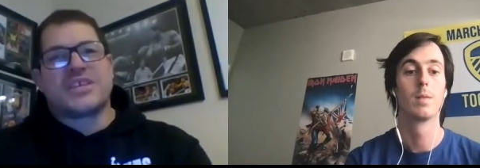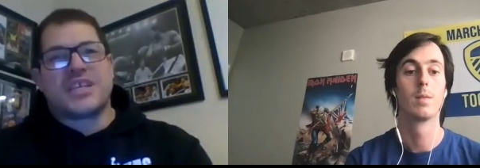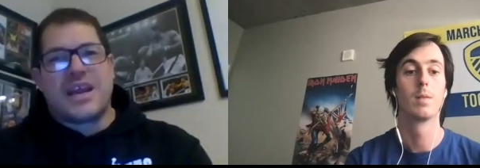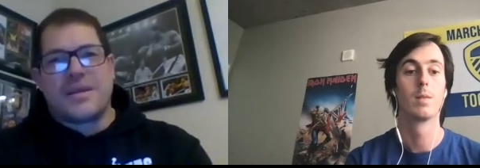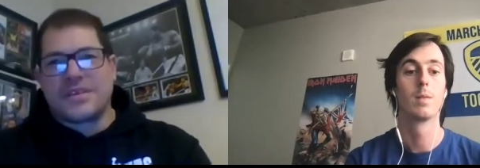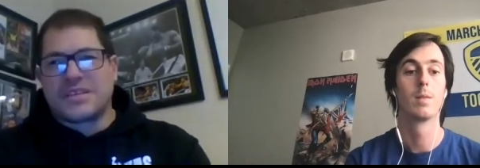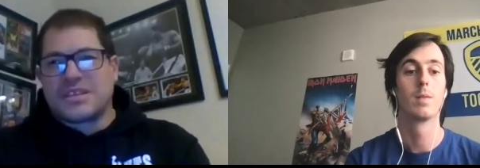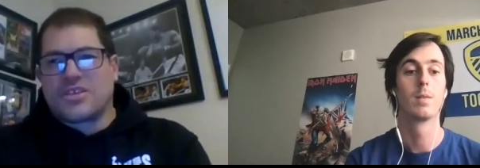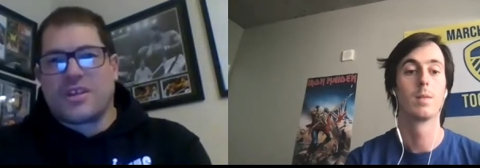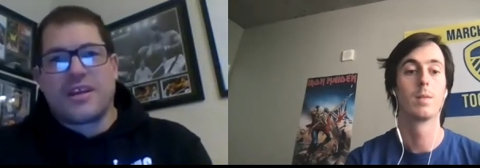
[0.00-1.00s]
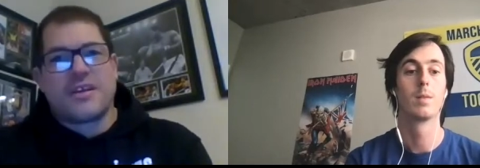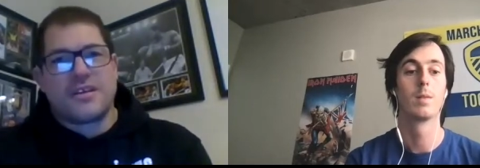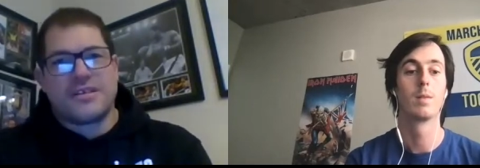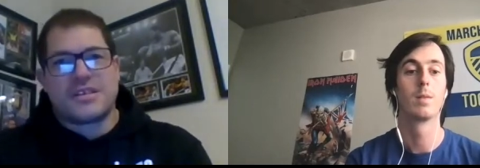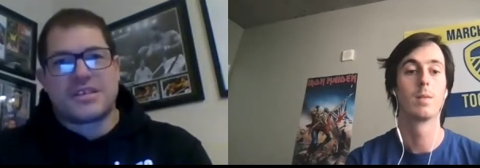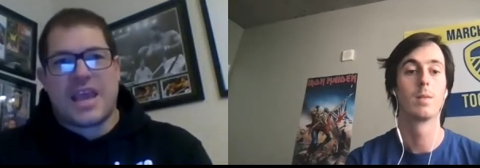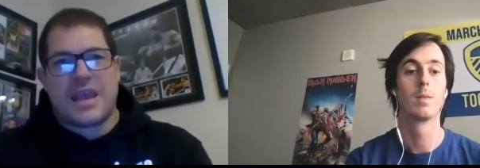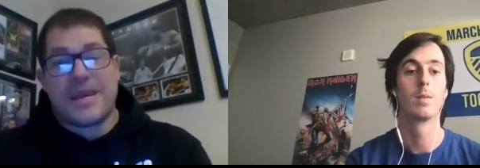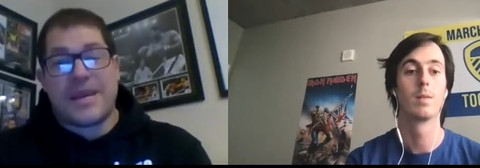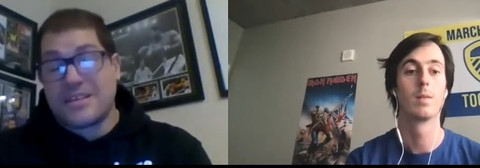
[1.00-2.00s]
Speaker 1: a shame because the Sri Lankans
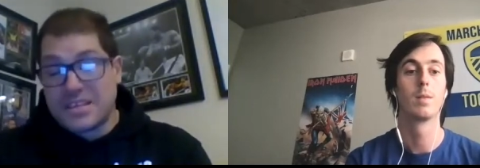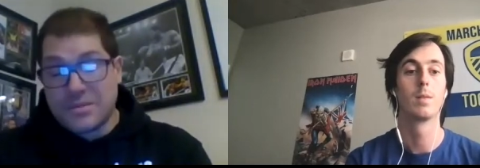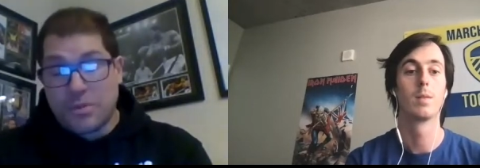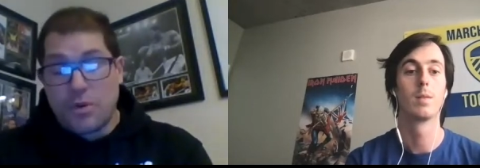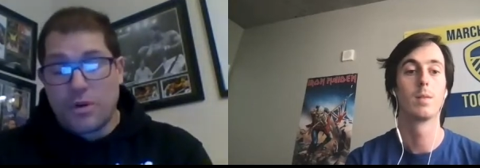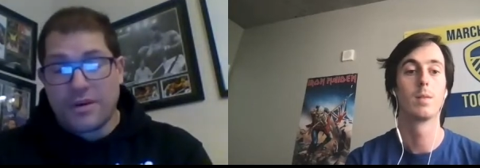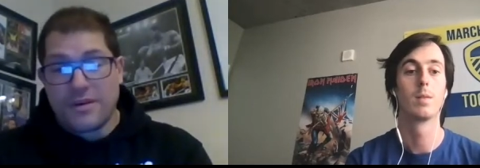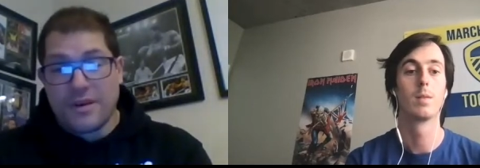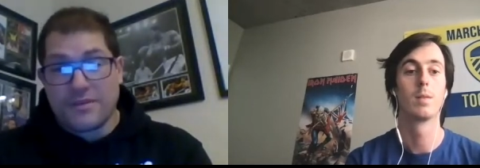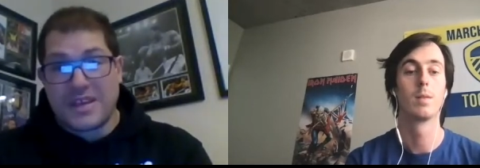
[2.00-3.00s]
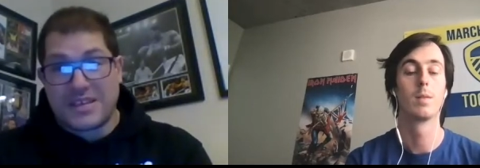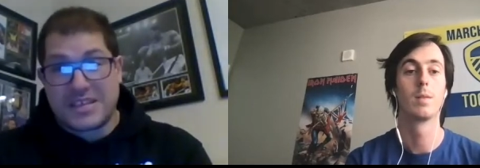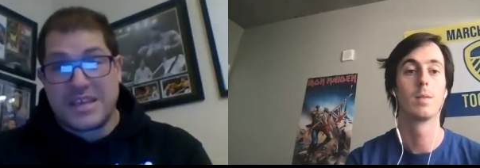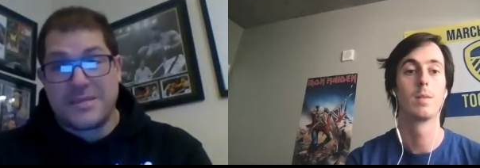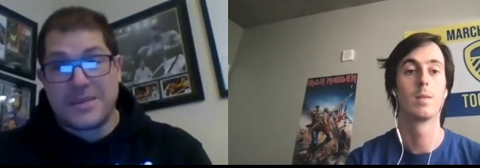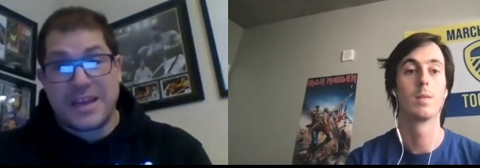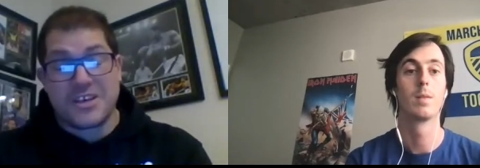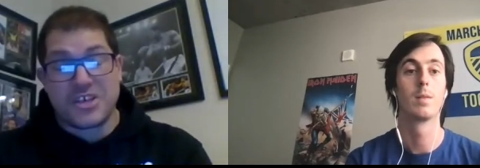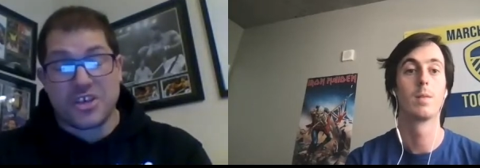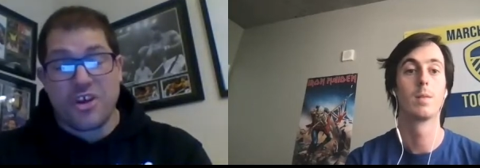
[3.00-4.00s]
came out in support of their team down
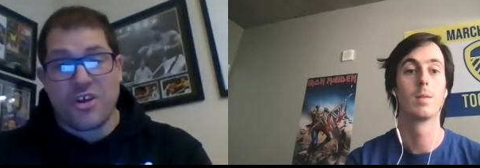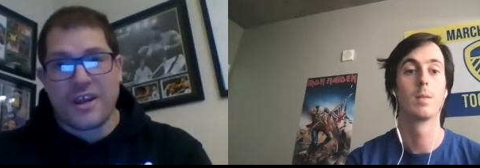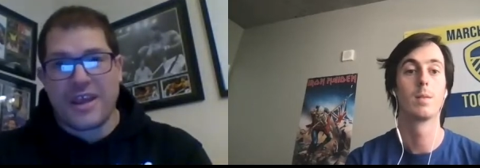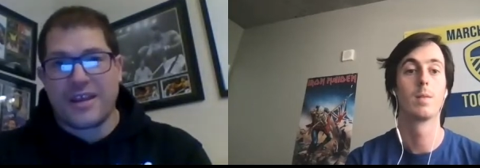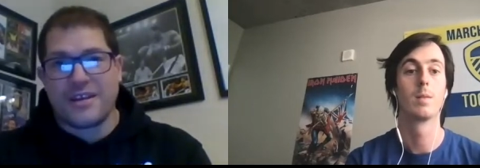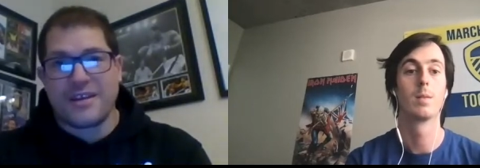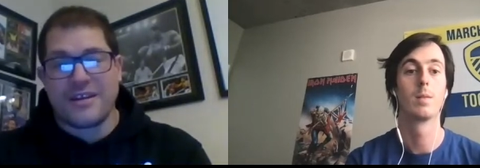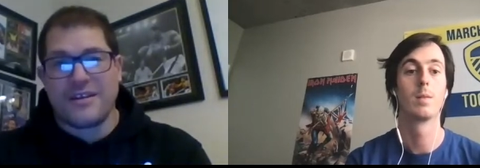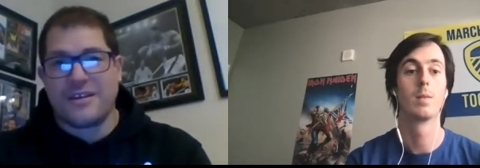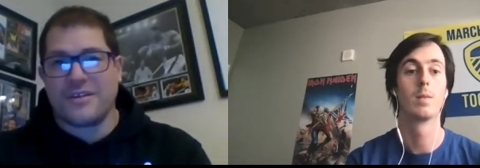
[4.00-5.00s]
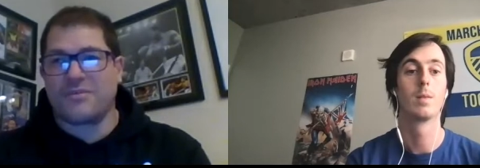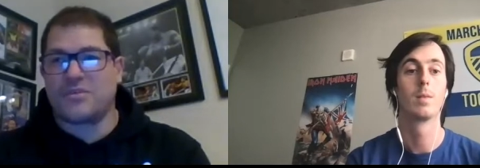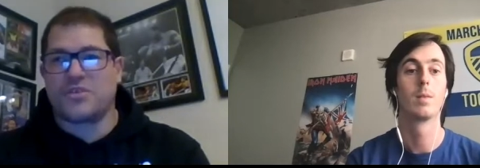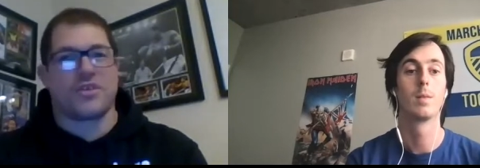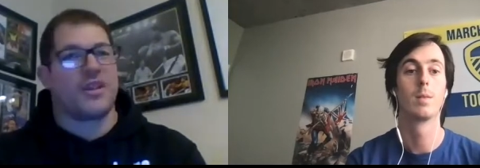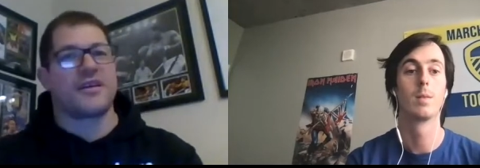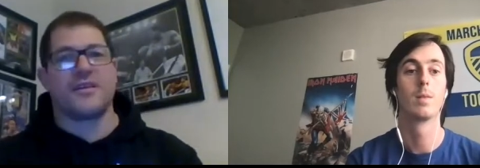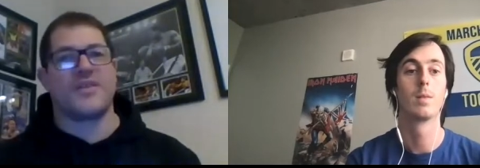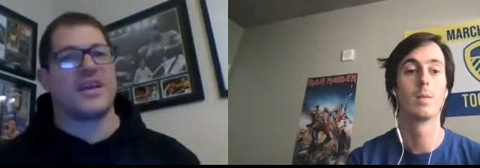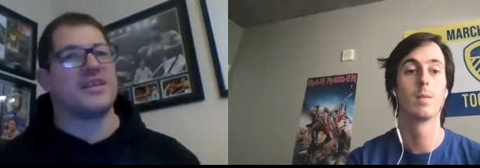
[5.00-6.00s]
in Geelong. And you know, Sri
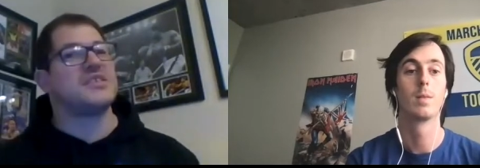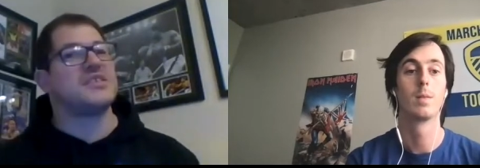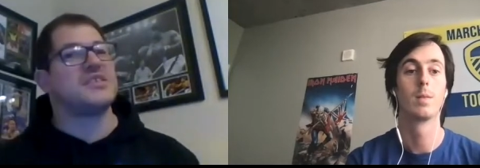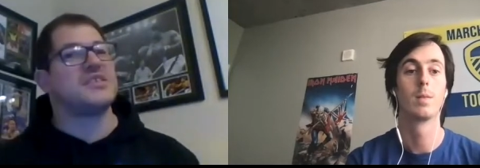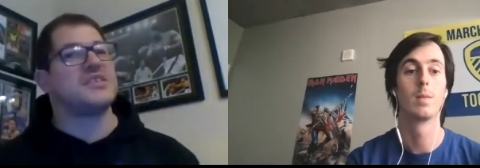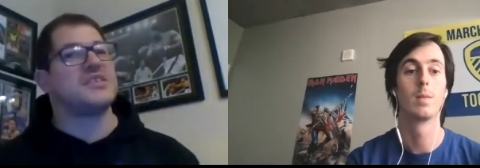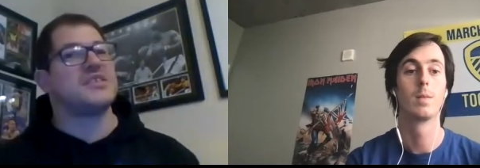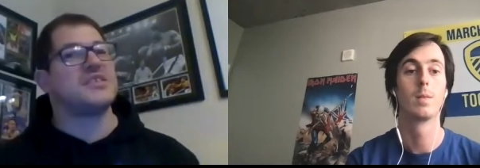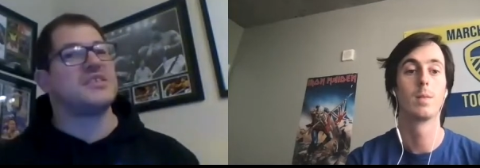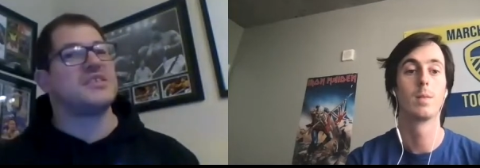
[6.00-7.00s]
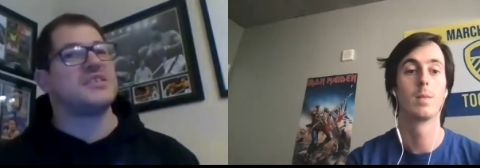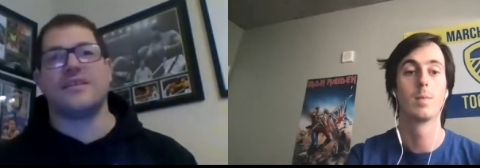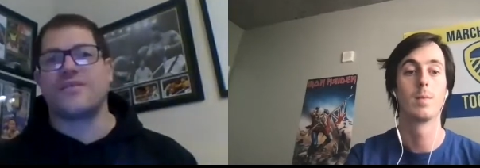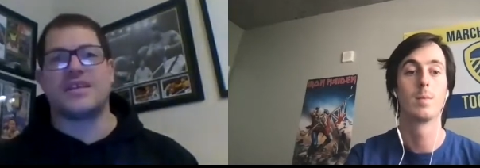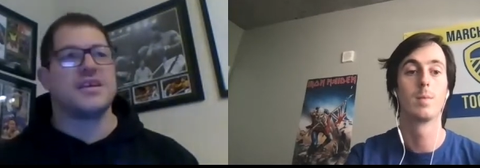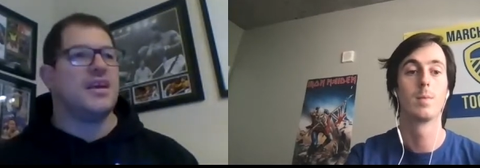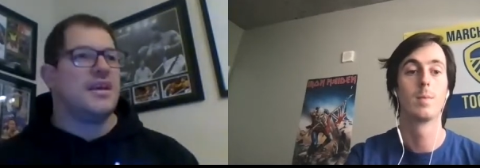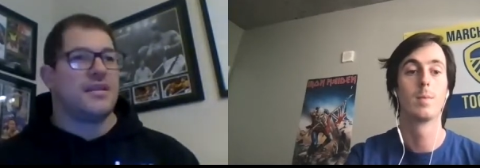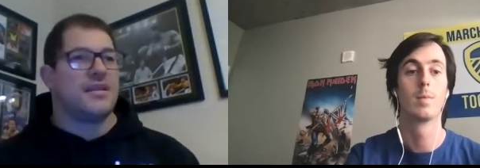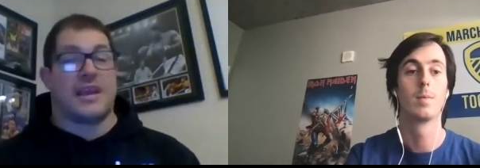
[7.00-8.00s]
Lankan fans, Indian fans, they
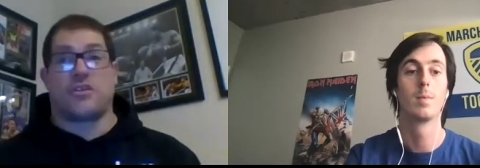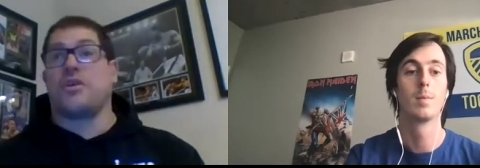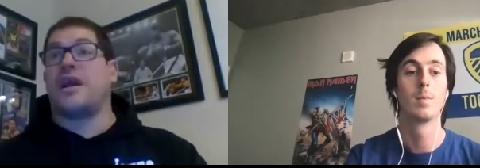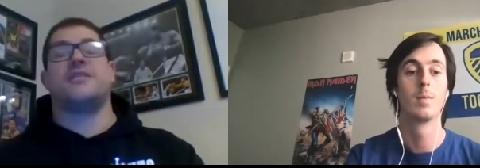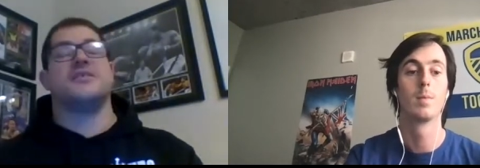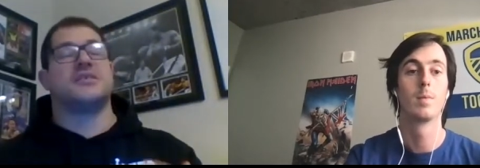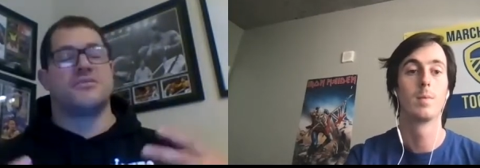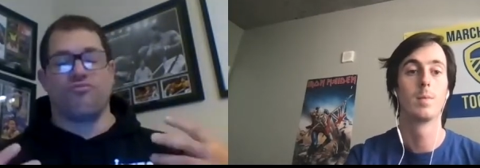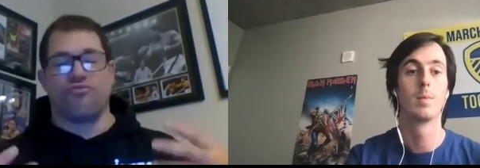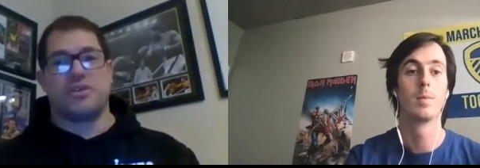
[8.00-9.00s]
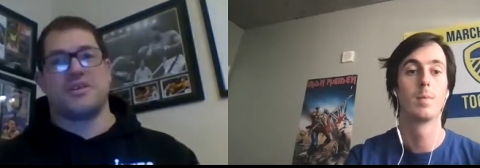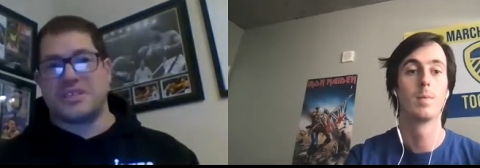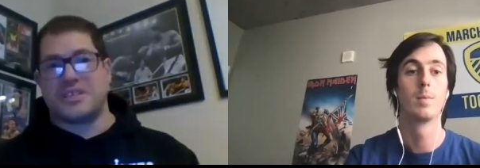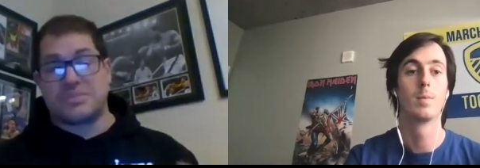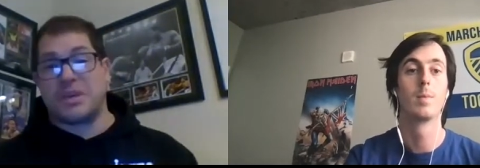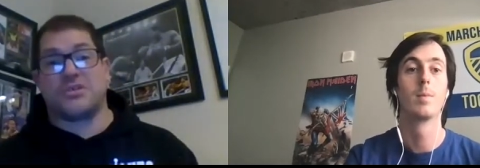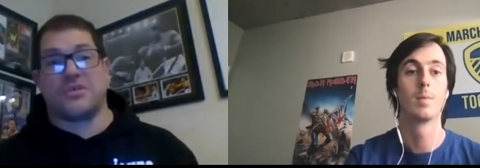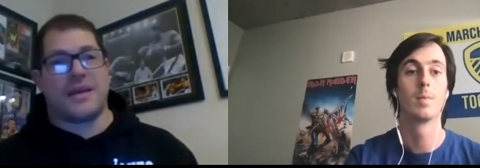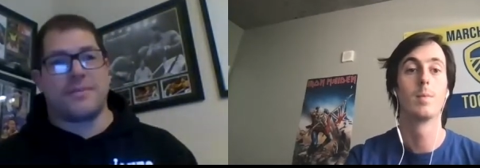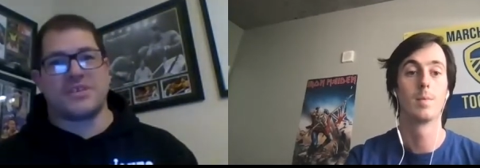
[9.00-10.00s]
create this really special
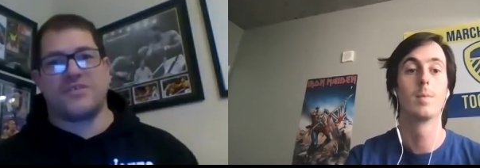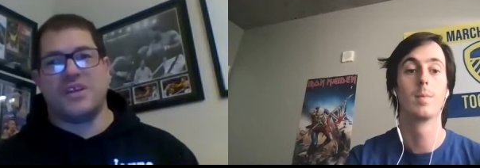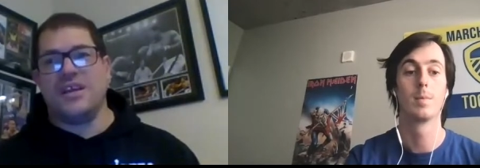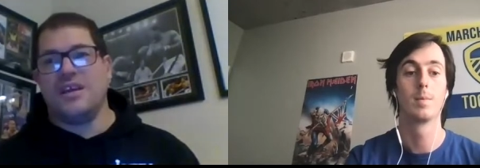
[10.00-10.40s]
atmosphere.